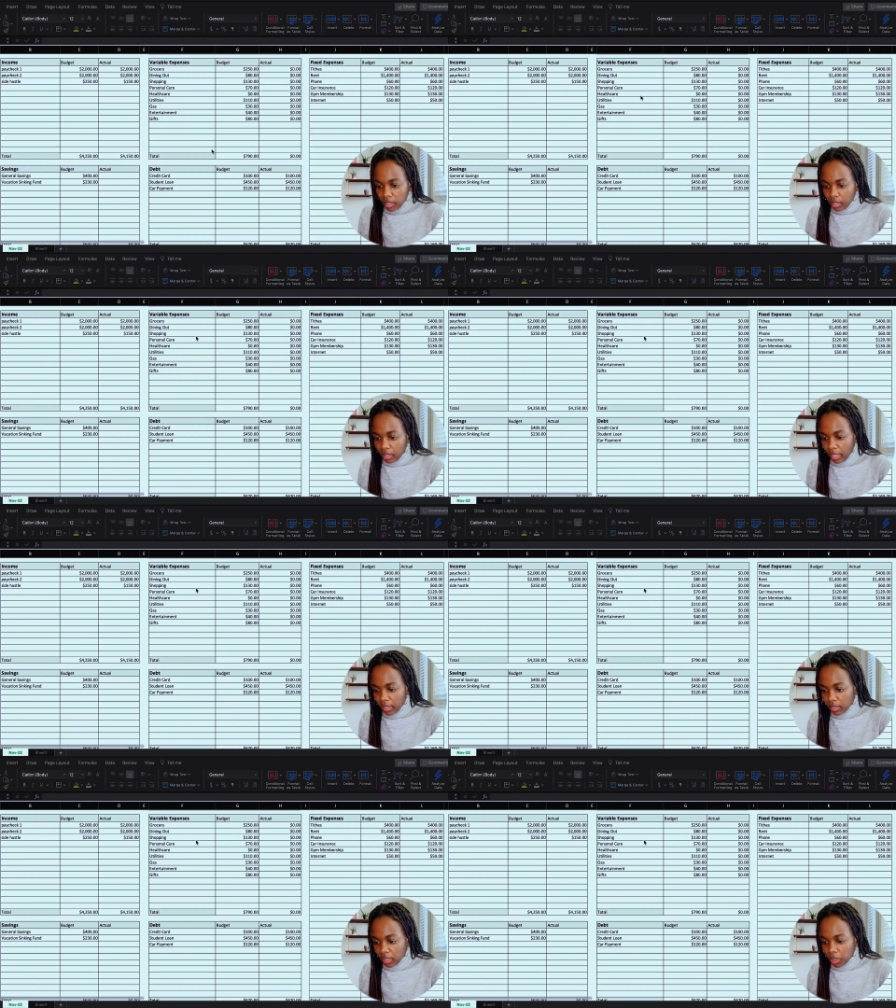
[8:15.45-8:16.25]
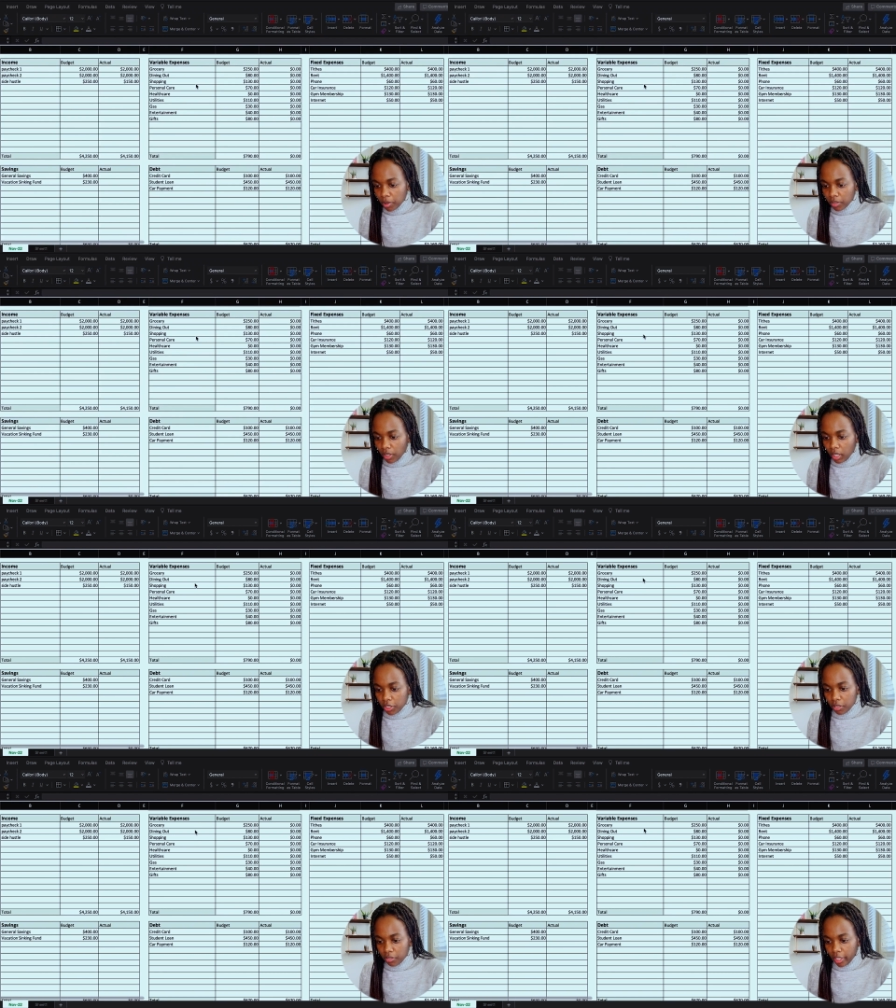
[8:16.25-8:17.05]
Next, let's move on
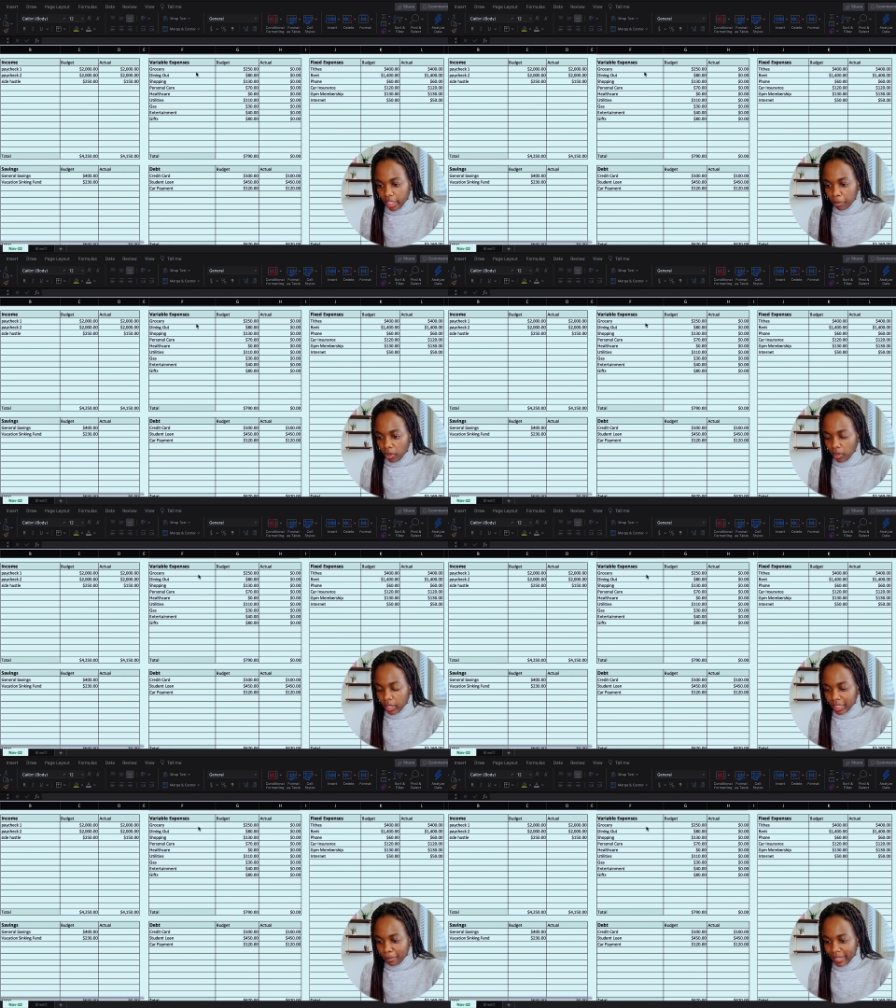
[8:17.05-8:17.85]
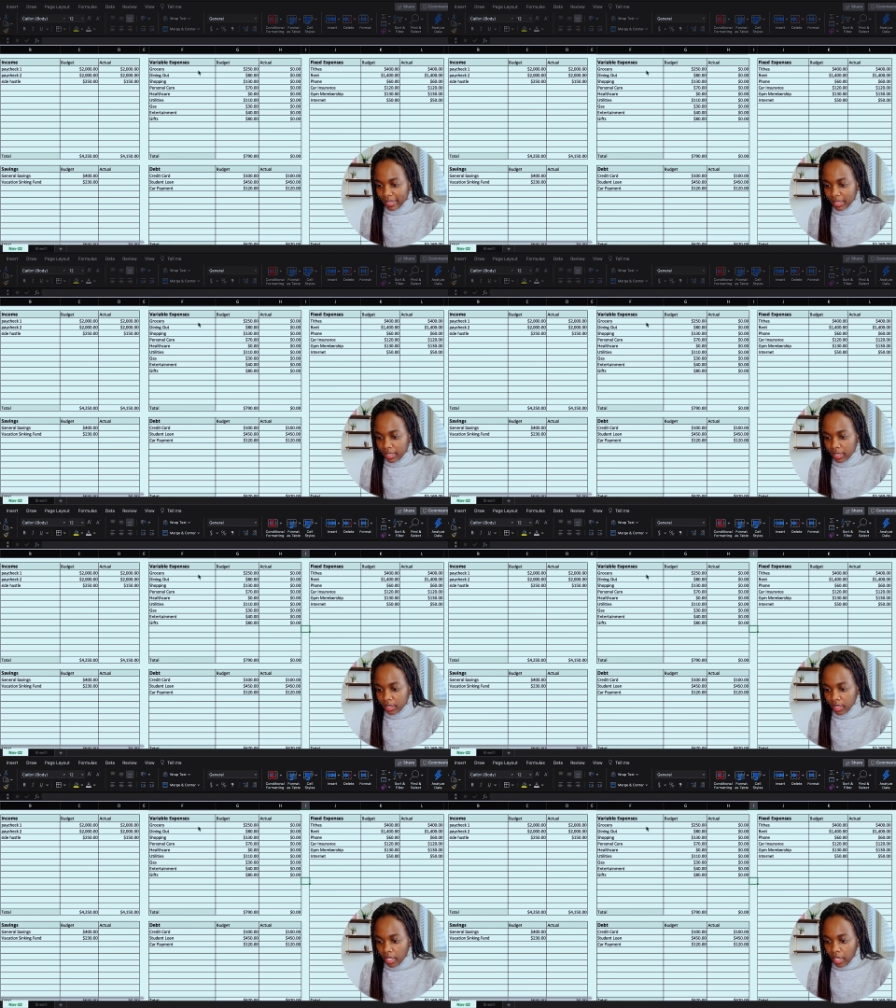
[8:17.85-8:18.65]
to variable expenses.